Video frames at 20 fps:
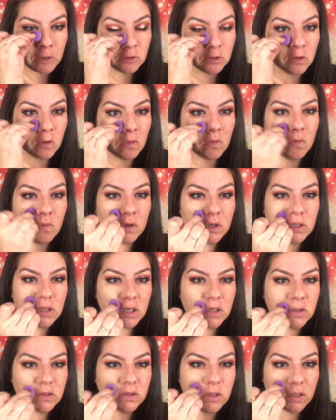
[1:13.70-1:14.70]
So what do you
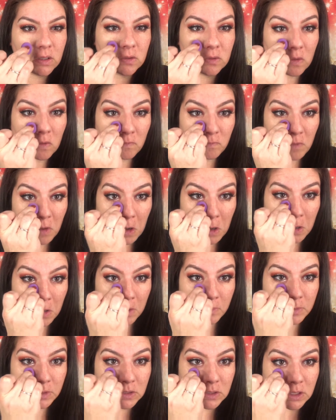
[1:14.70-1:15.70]
guys think so far? I mean,